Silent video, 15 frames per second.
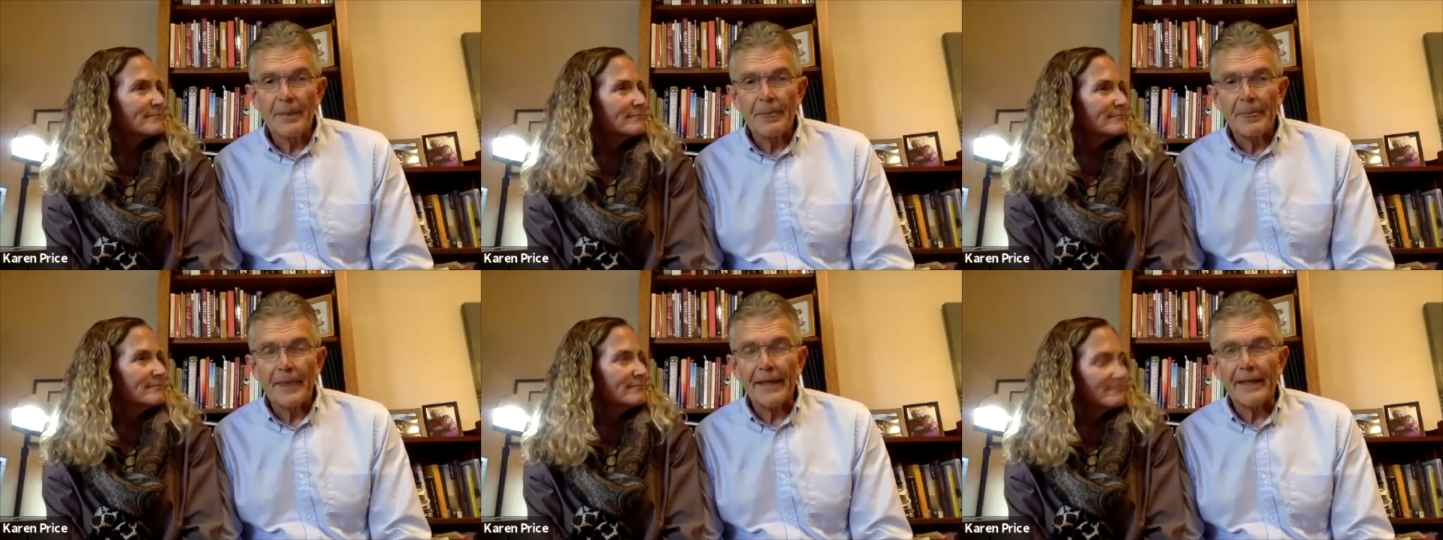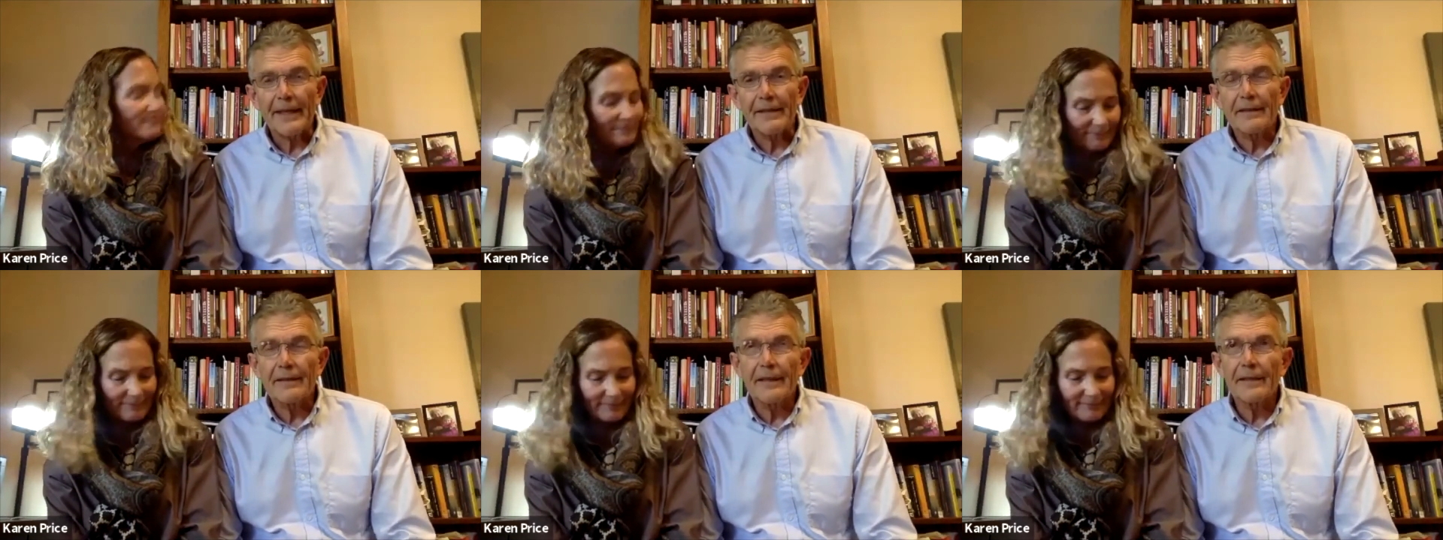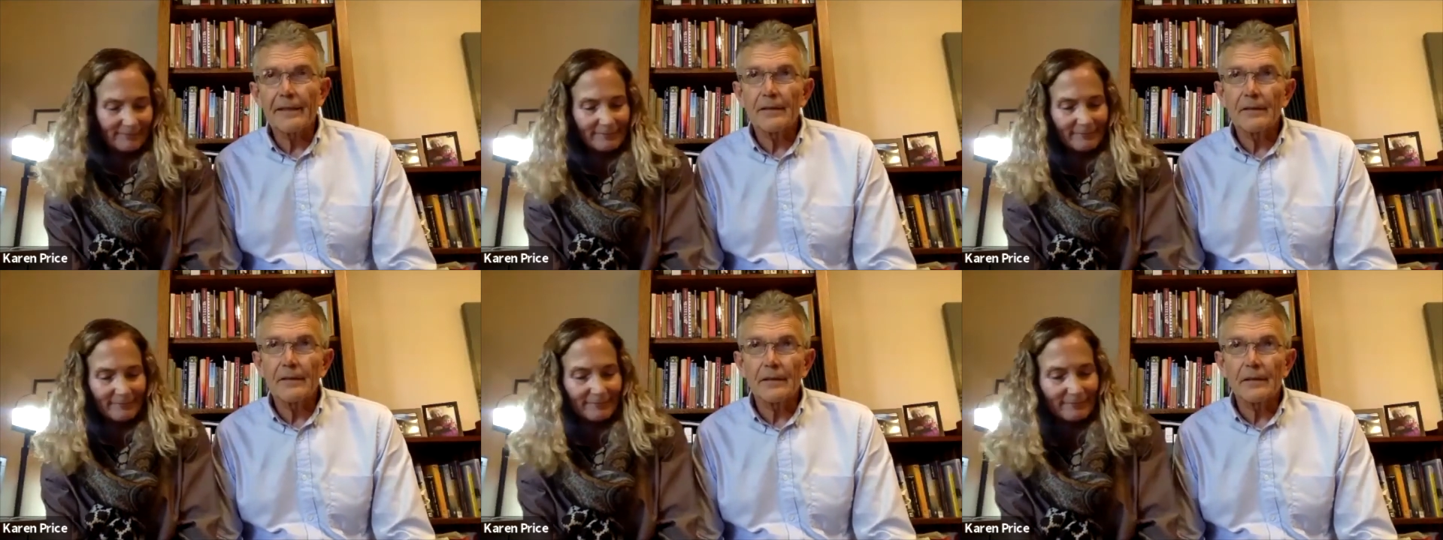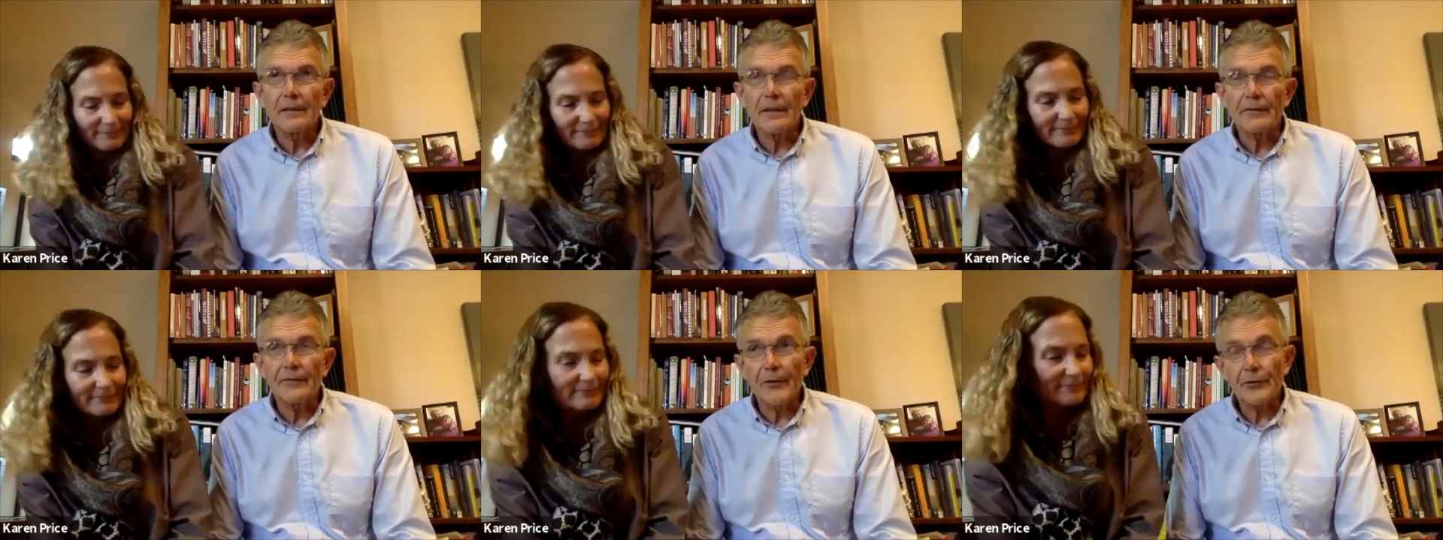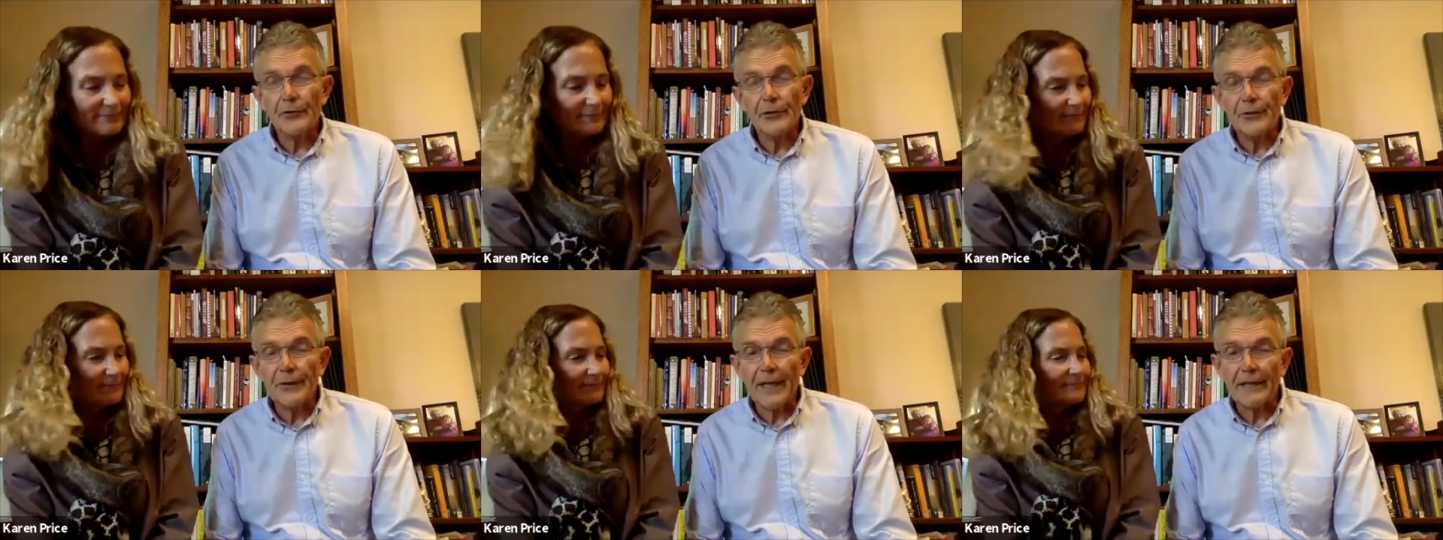Speaker 1: And the thing that first
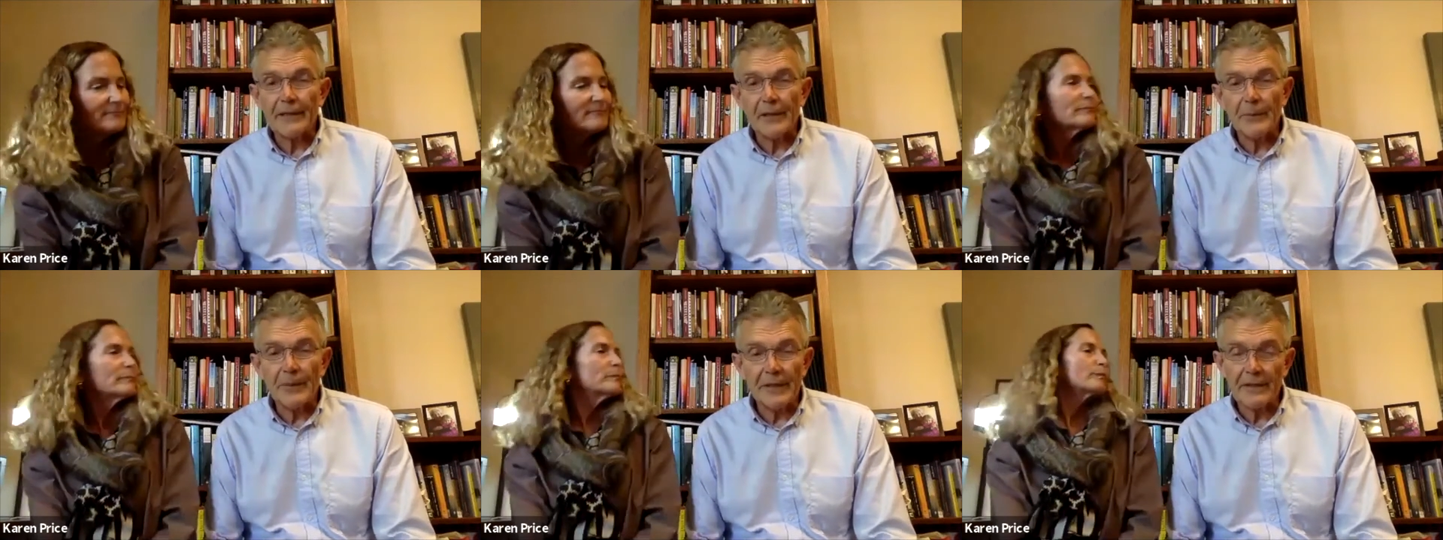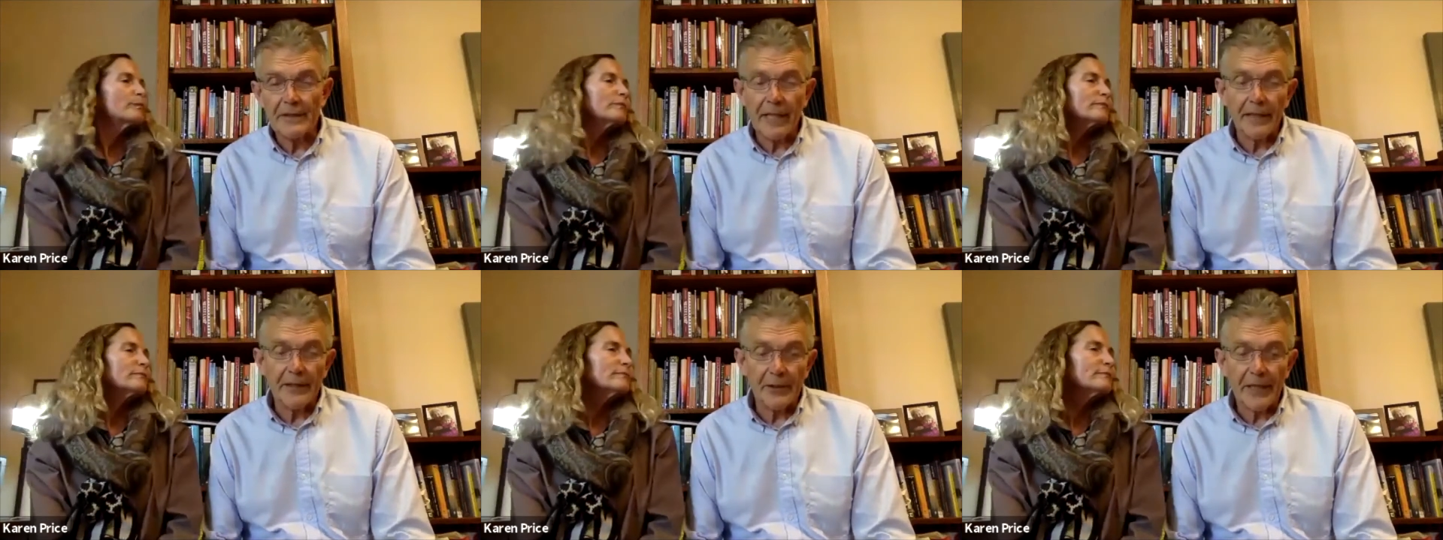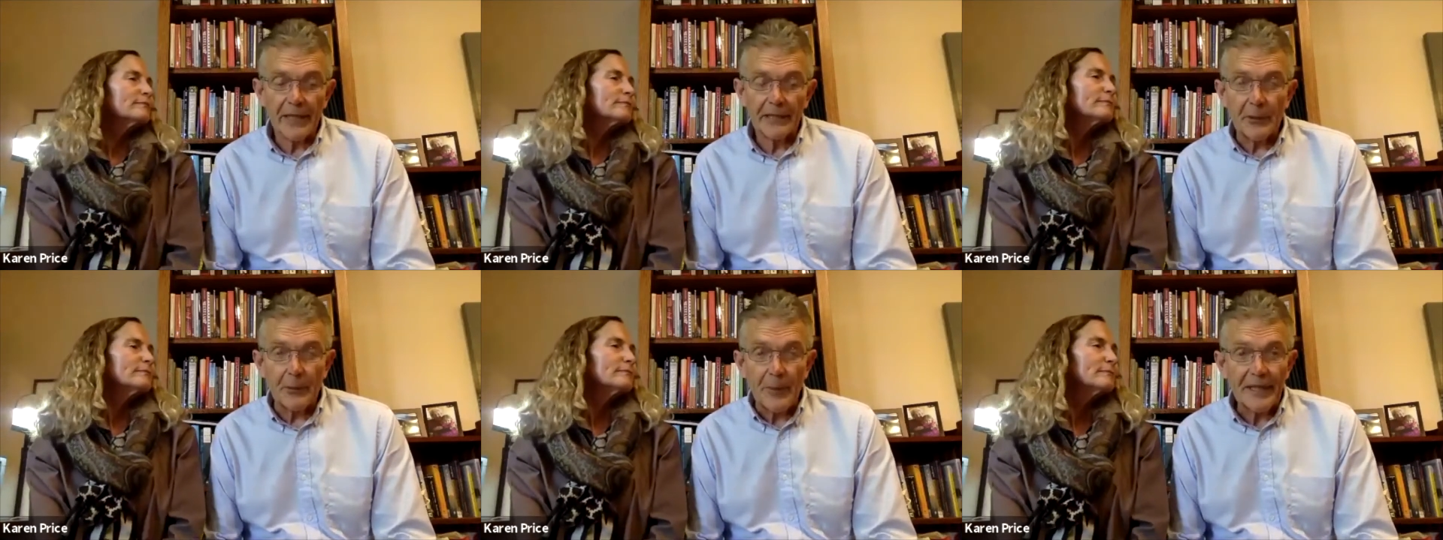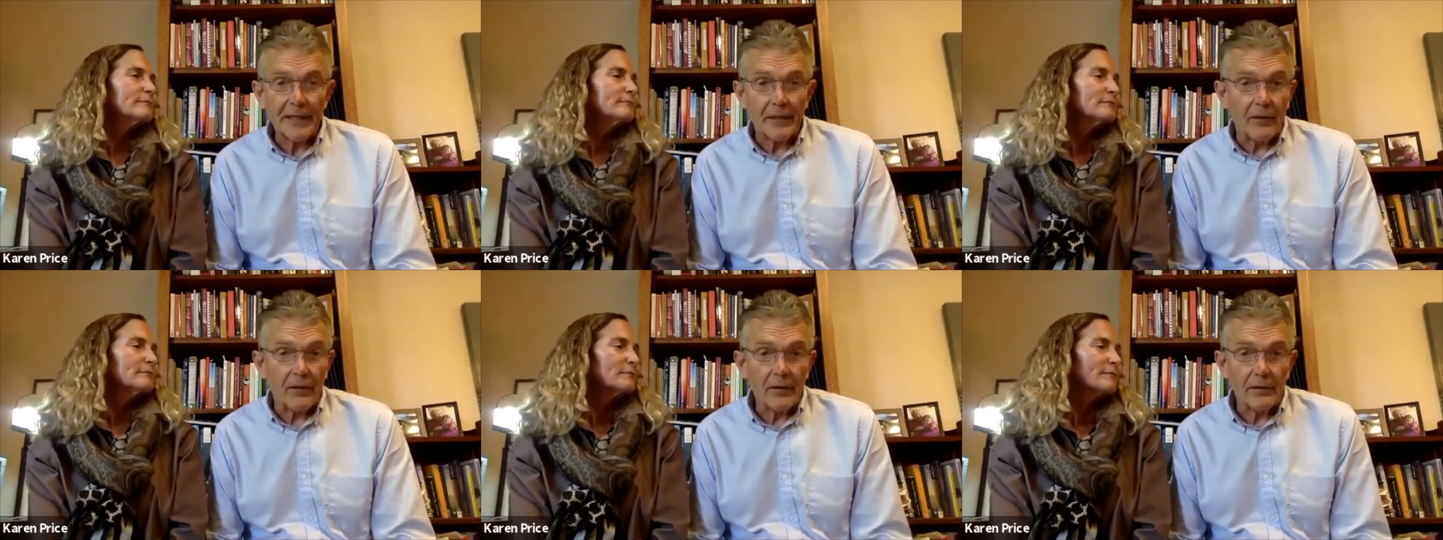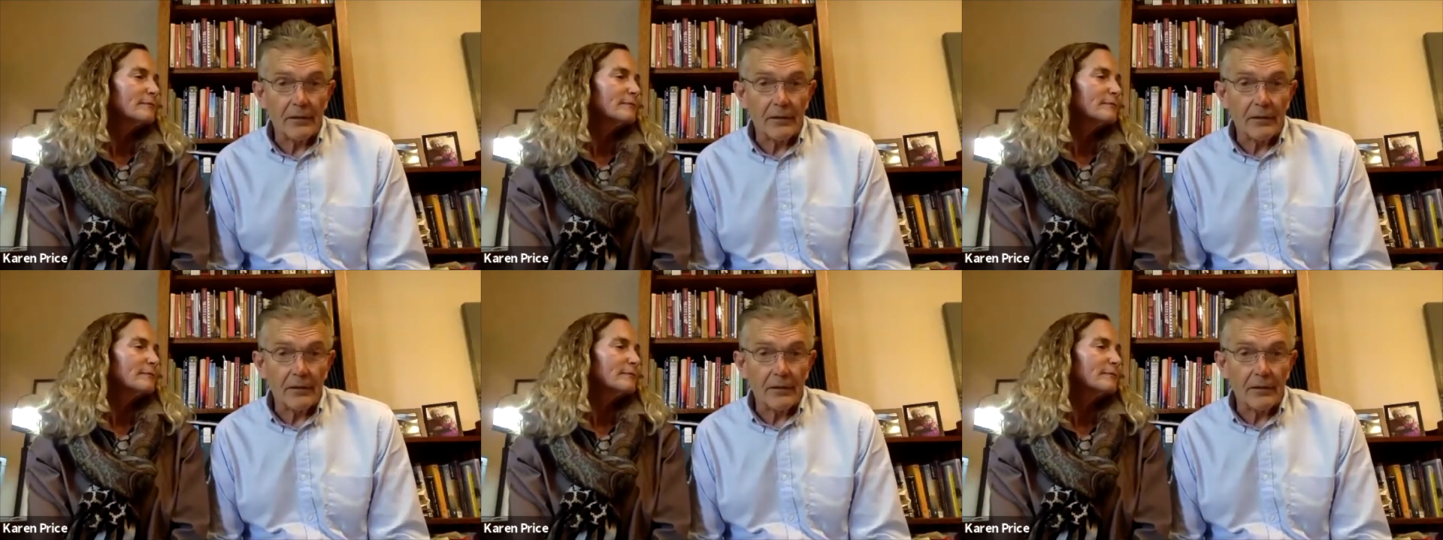attracted me is that you're ecumenical.